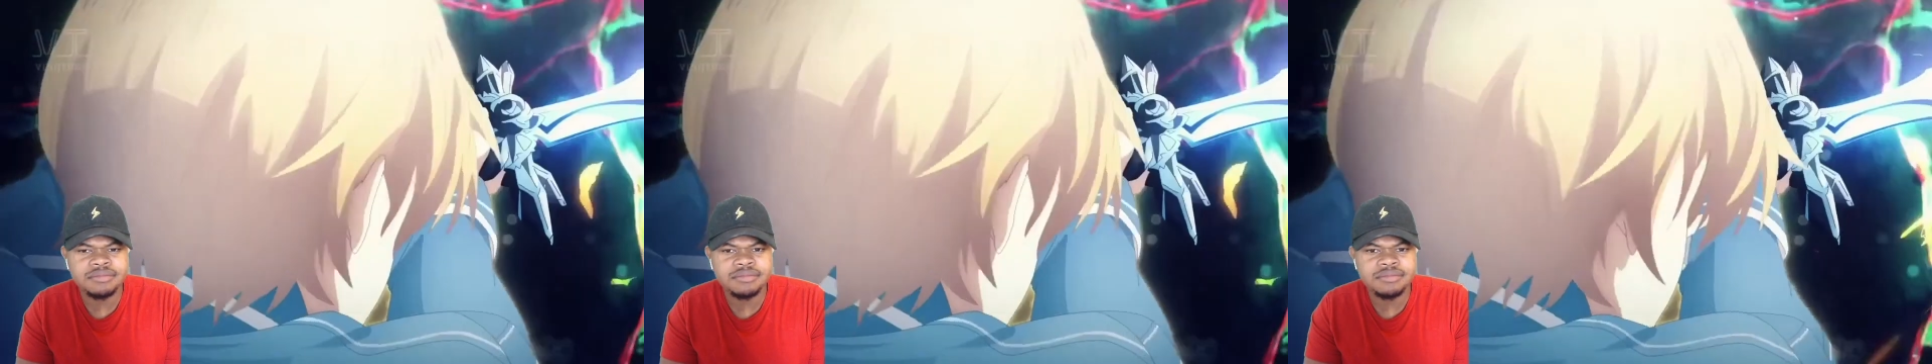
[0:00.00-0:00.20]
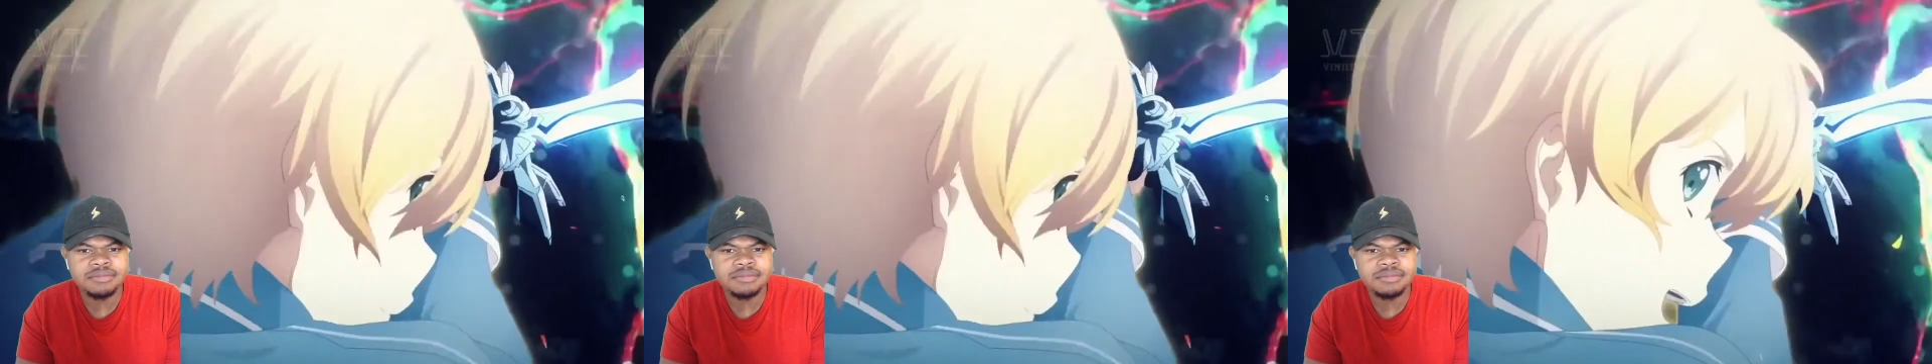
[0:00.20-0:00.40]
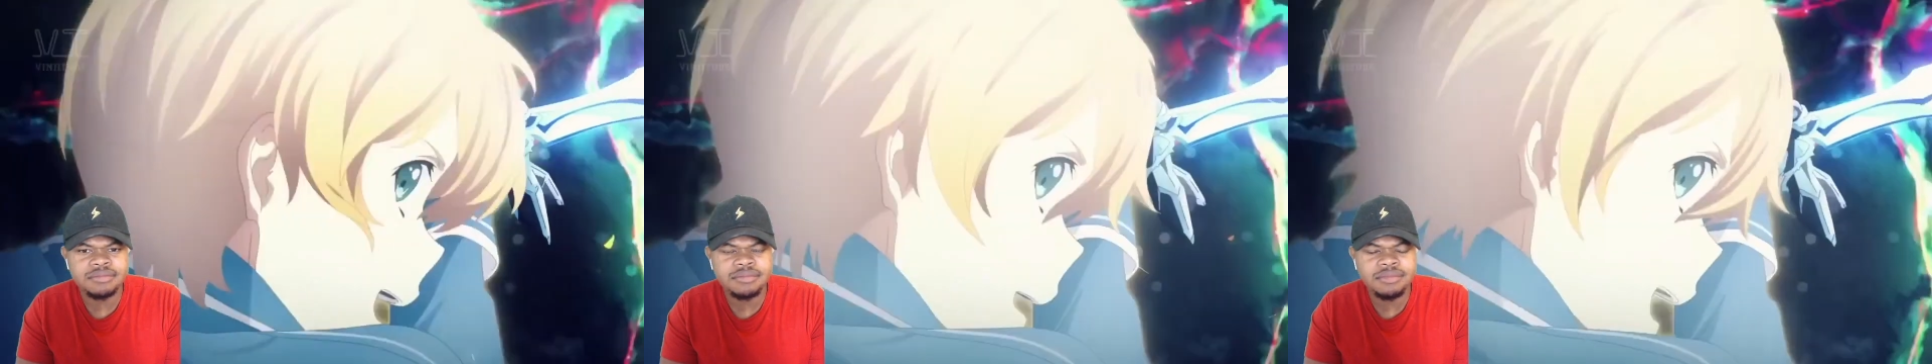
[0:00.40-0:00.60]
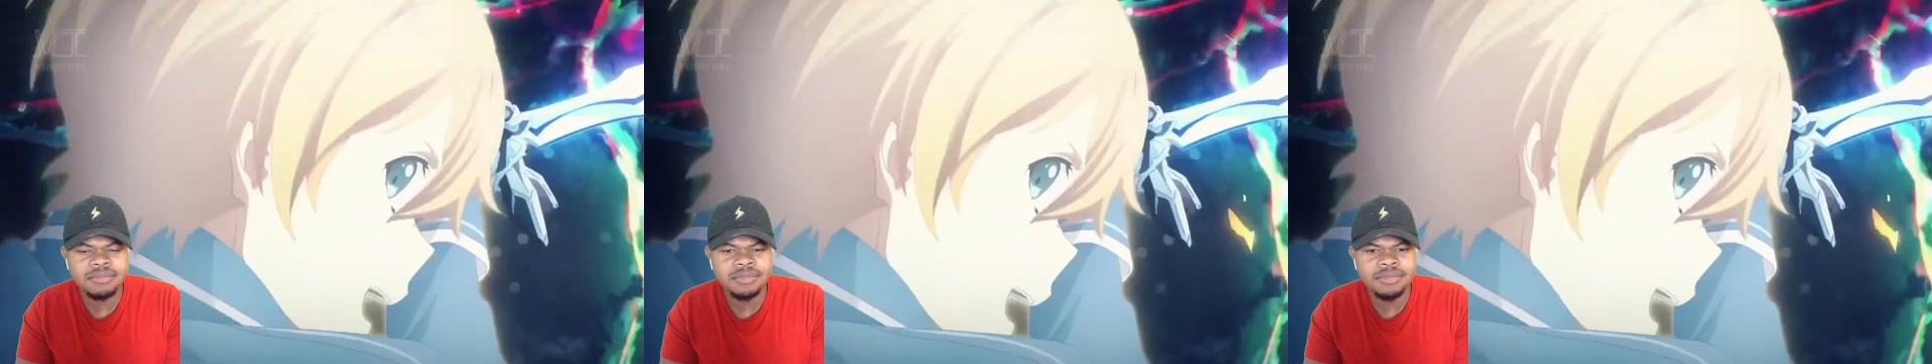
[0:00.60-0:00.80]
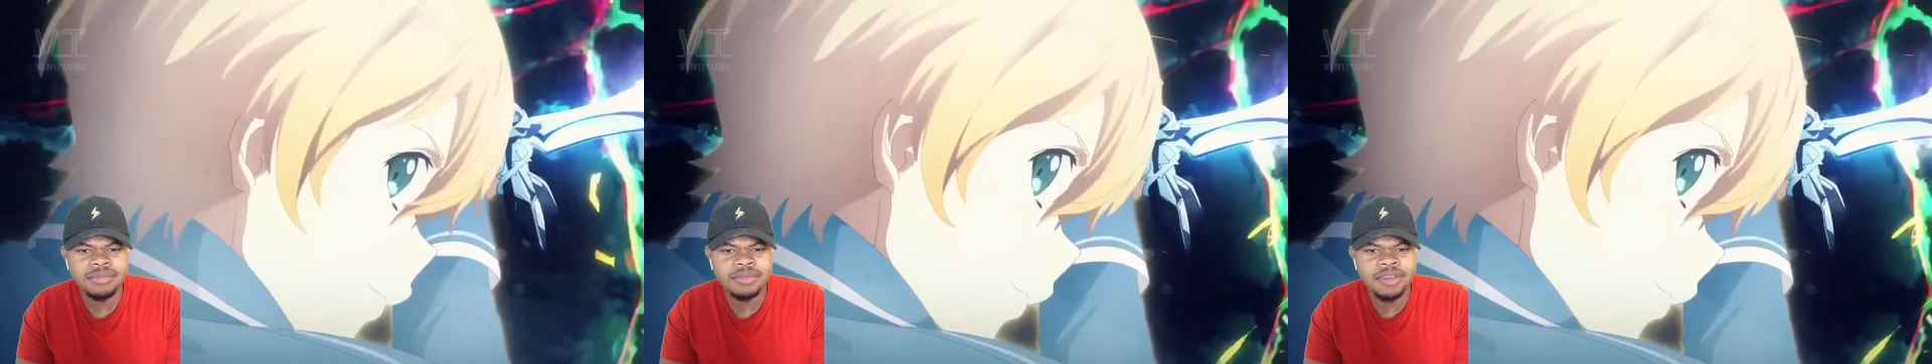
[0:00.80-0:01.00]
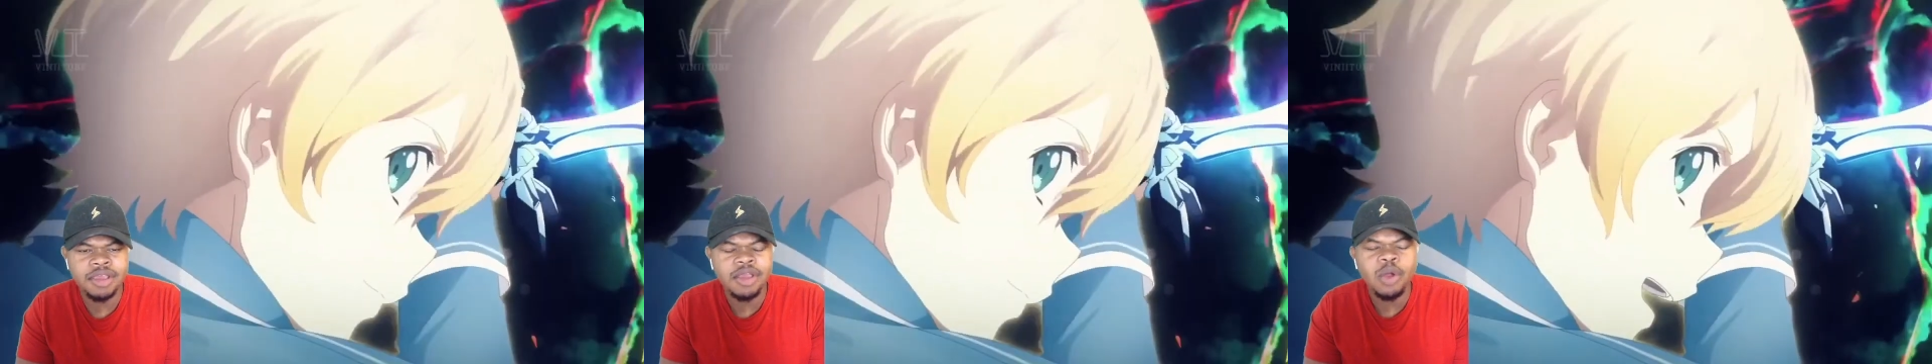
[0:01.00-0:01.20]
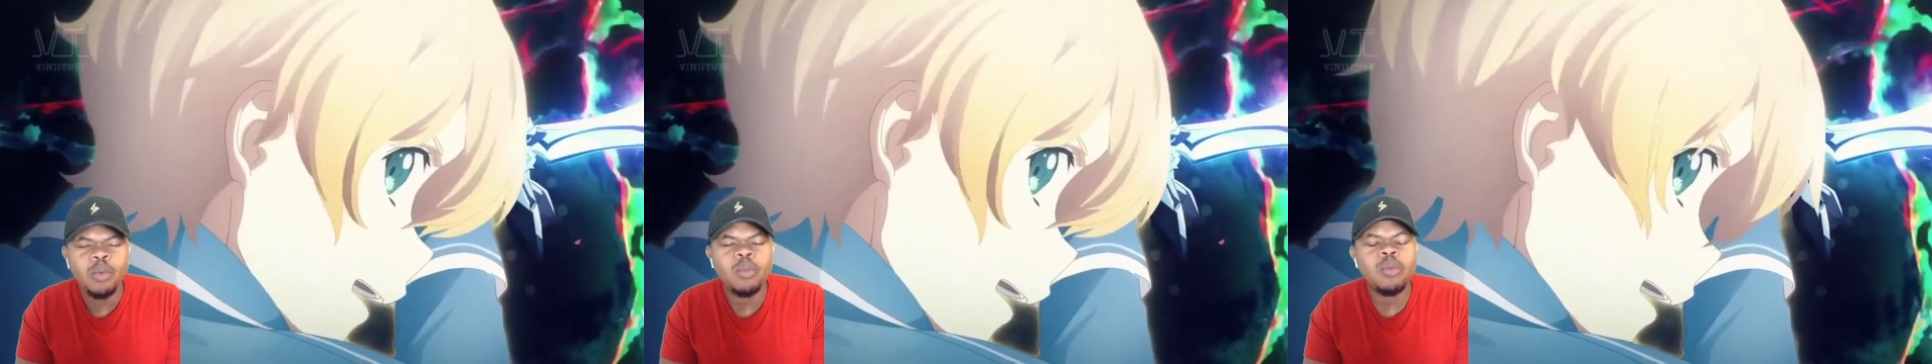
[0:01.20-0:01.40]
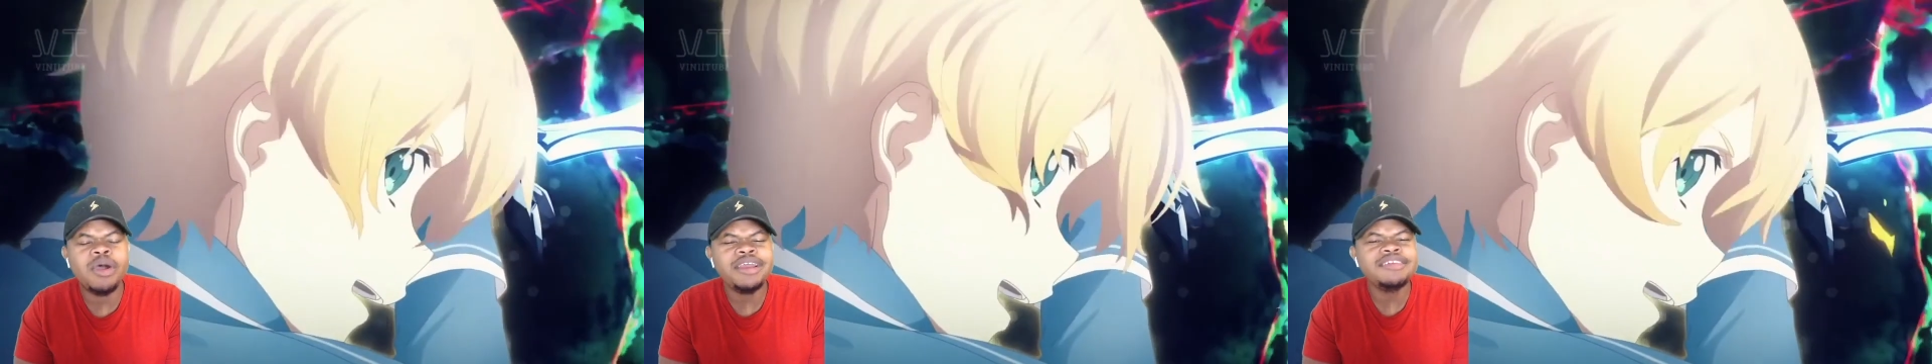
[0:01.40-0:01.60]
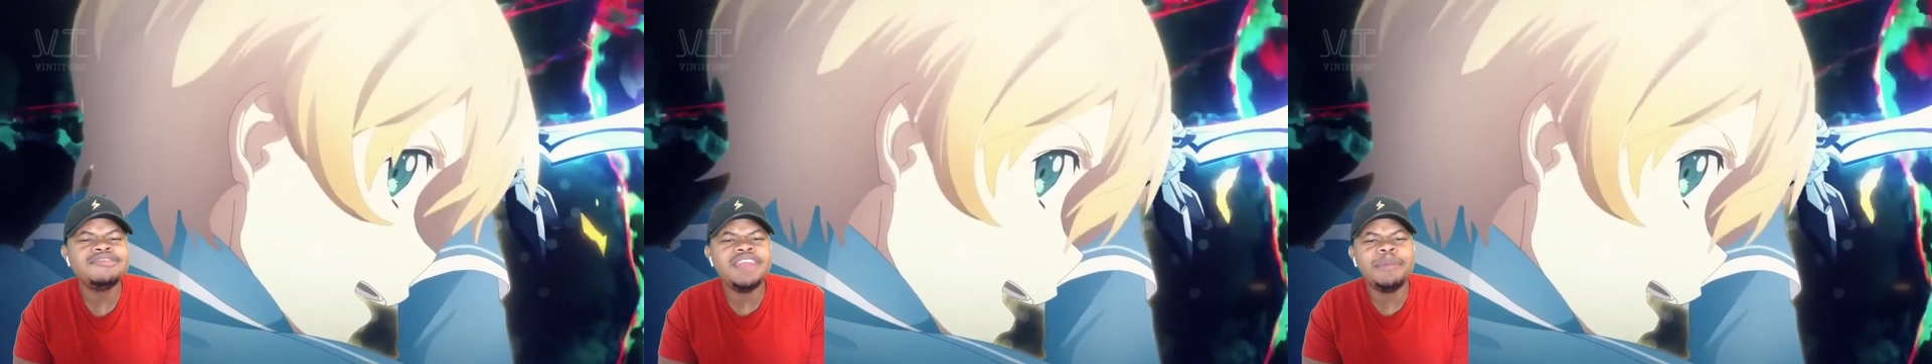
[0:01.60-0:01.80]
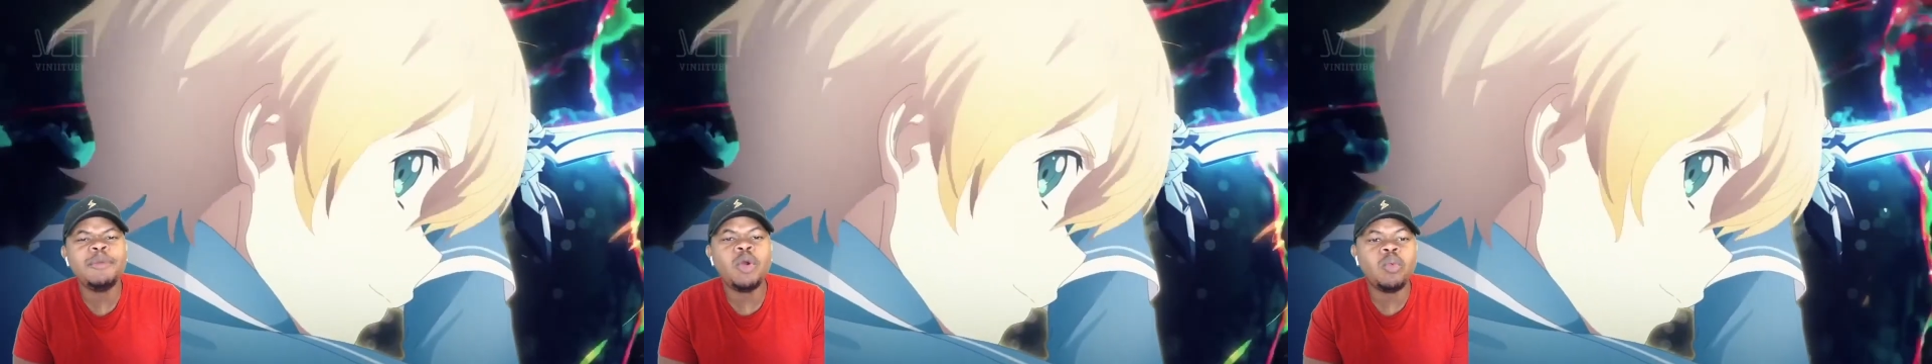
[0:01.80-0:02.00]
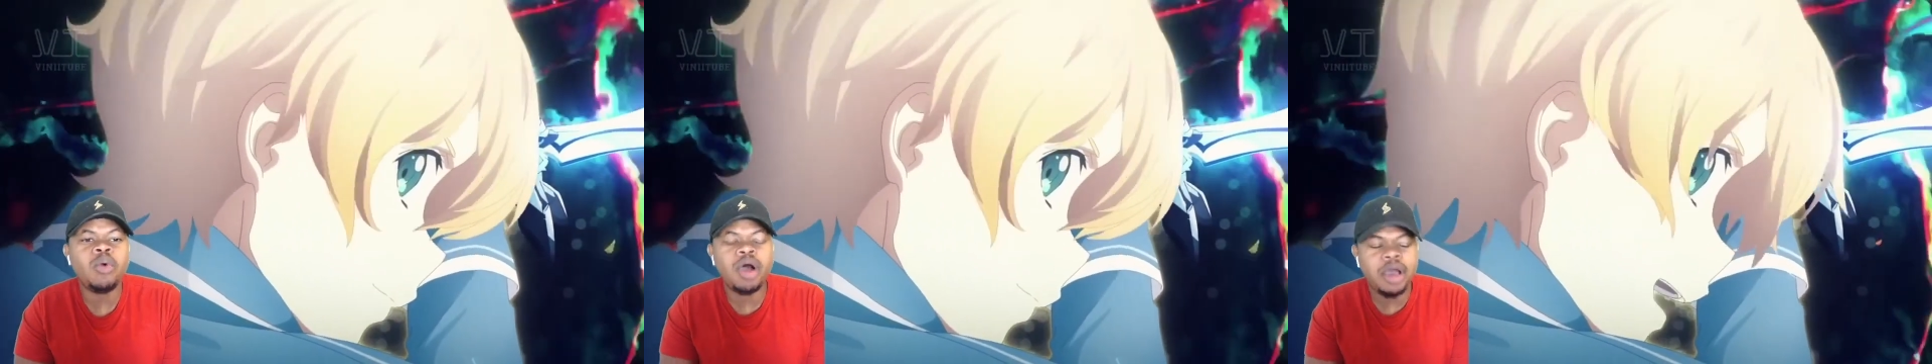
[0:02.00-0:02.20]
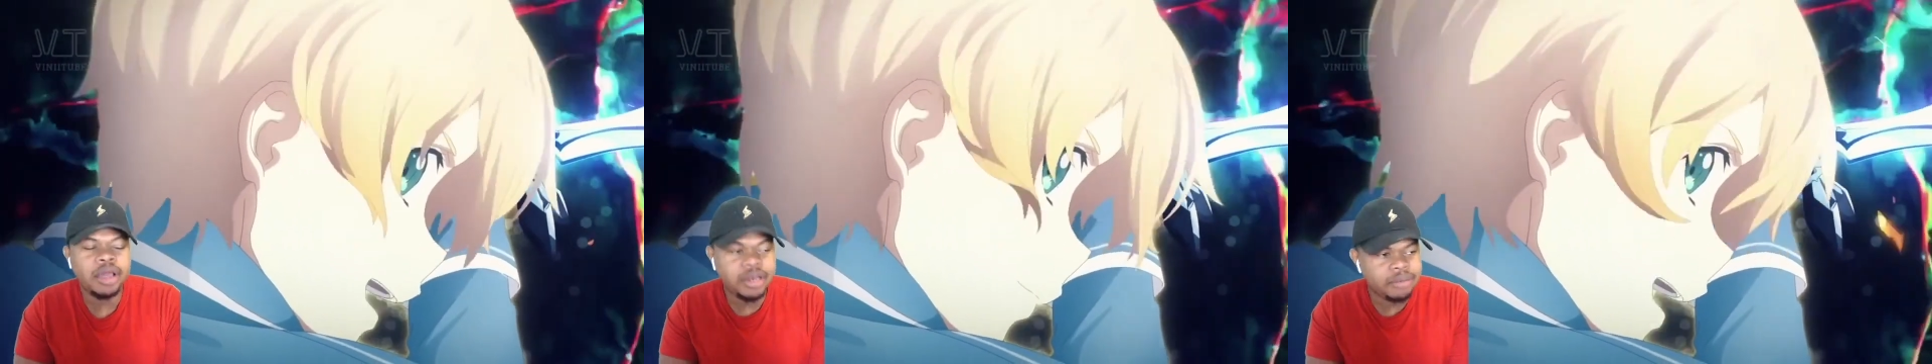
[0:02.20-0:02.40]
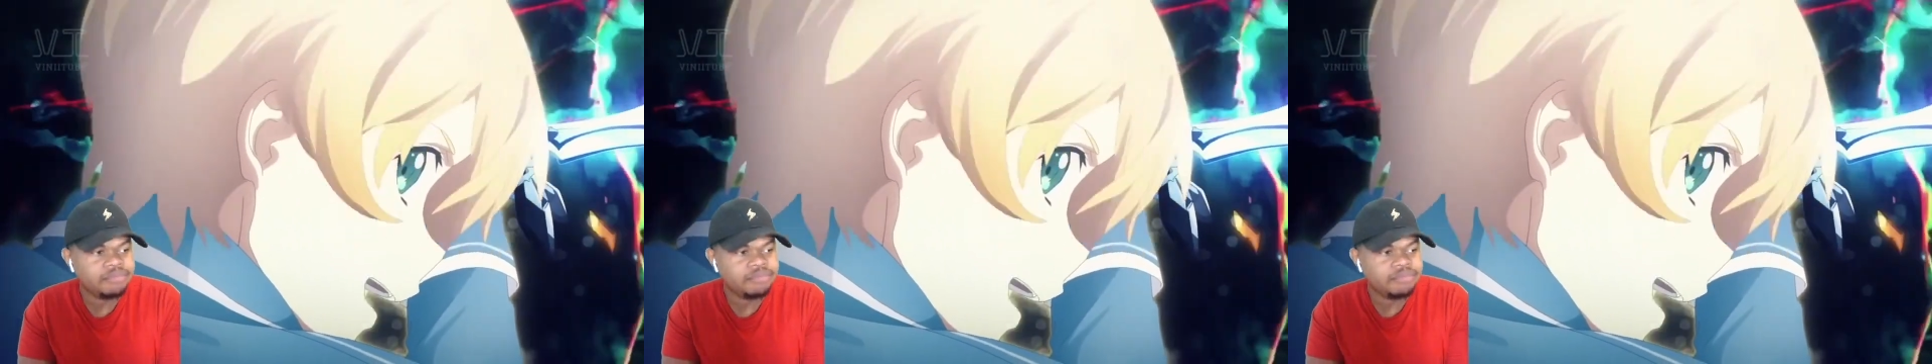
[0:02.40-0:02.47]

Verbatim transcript: for even the god of darkness. What is number one?